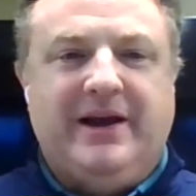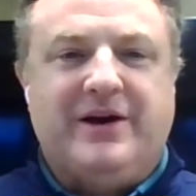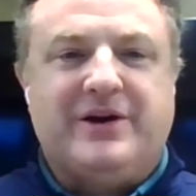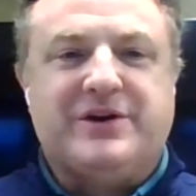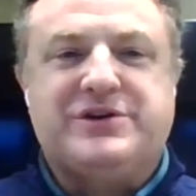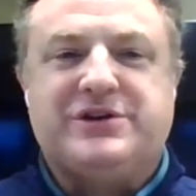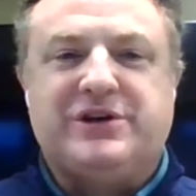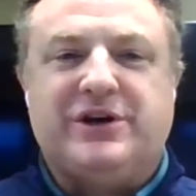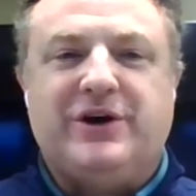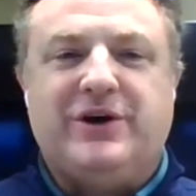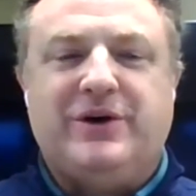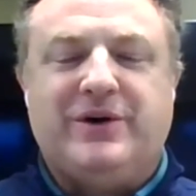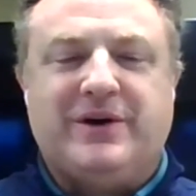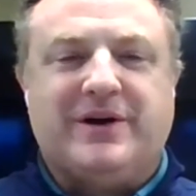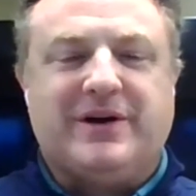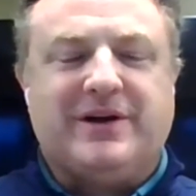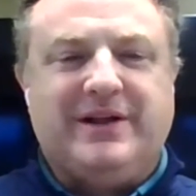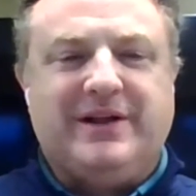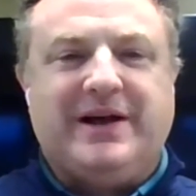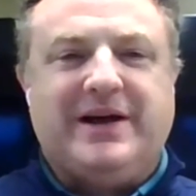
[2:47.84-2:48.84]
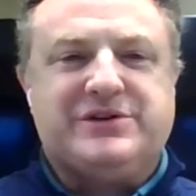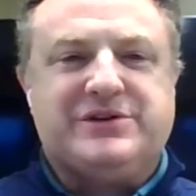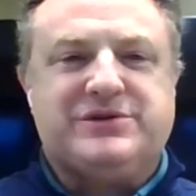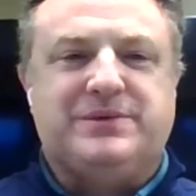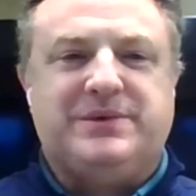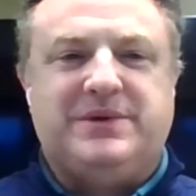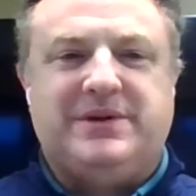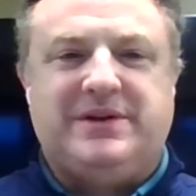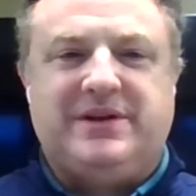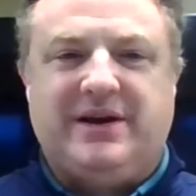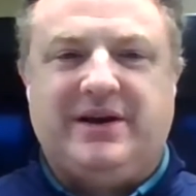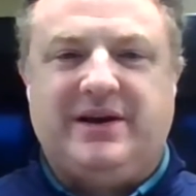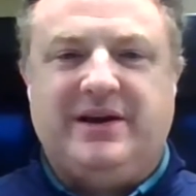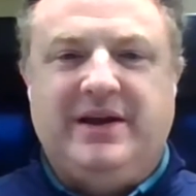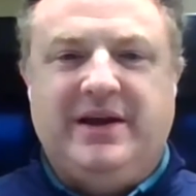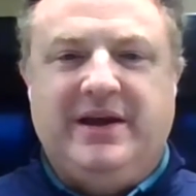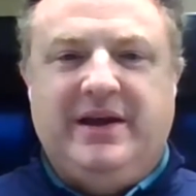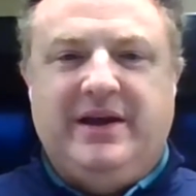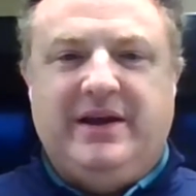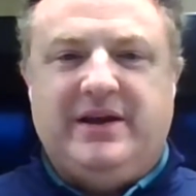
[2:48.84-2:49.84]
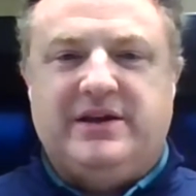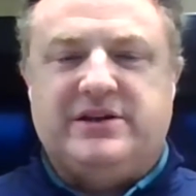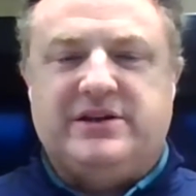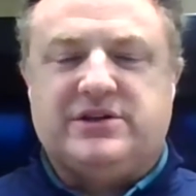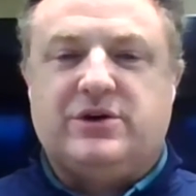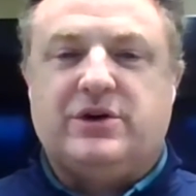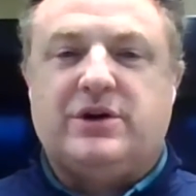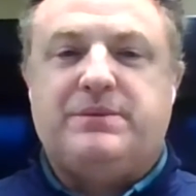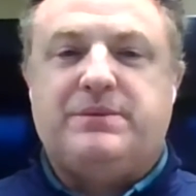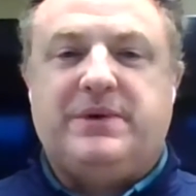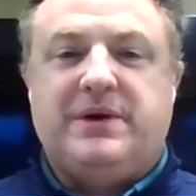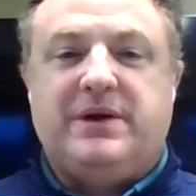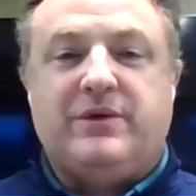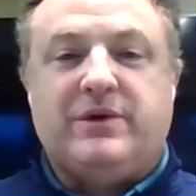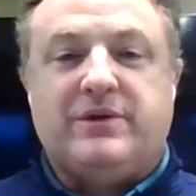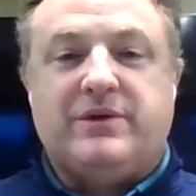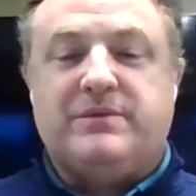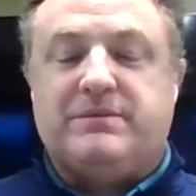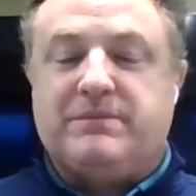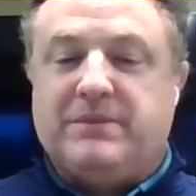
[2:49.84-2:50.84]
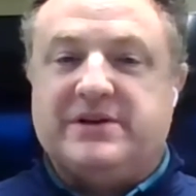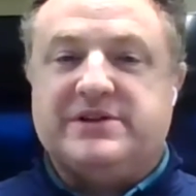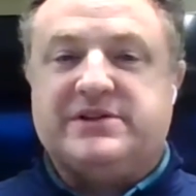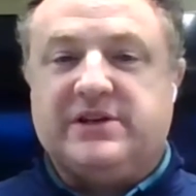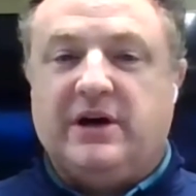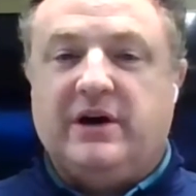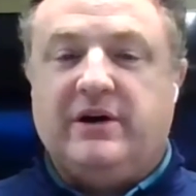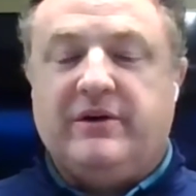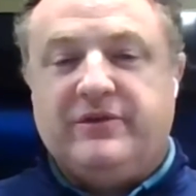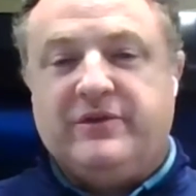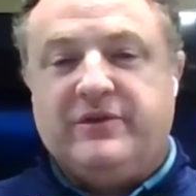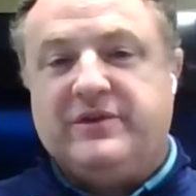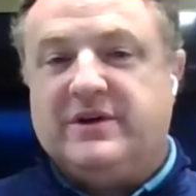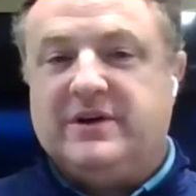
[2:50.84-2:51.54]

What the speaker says: Our show and our classroom today is going to be with myself,